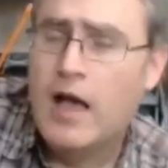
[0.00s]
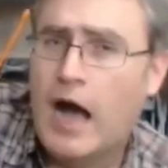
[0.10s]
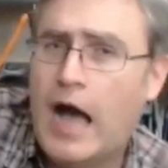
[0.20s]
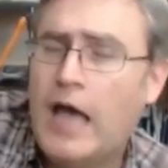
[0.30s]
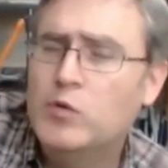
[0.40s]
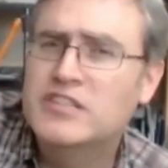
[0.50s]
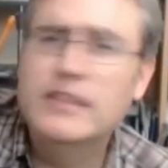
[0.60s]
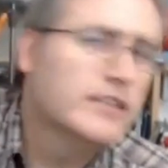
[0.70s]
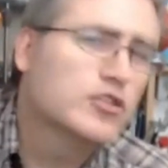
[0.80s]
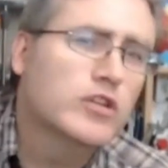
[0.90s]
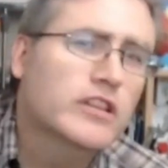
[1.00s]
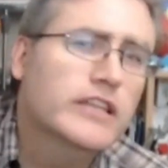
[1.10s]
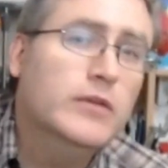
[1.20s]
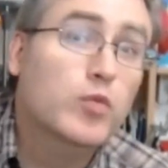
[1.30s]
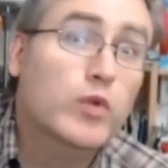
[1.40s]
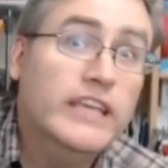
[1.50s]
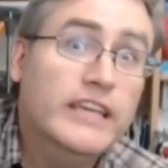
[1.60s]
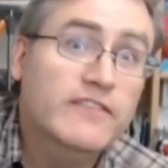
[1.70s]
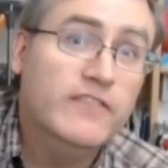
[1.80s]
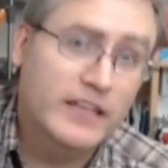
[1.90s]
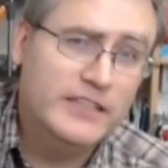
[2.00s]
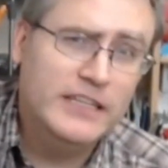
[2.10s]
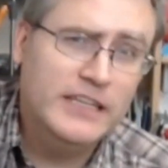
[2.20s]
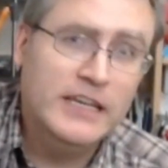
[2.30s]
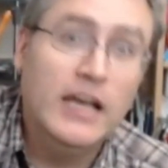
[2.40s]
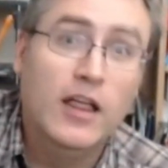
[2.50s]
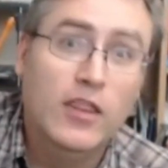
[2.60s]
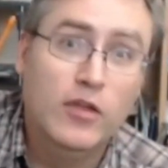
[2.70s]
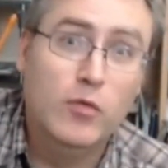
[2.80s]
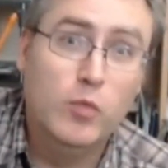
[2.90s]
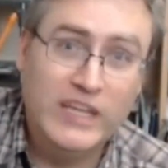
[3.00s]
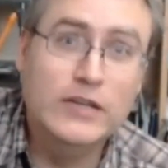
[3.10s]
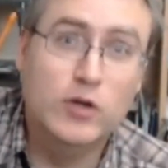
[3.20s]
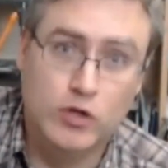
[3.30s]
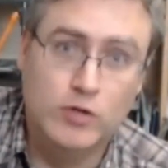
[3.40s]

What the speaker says: I was literally reinventing the wheel.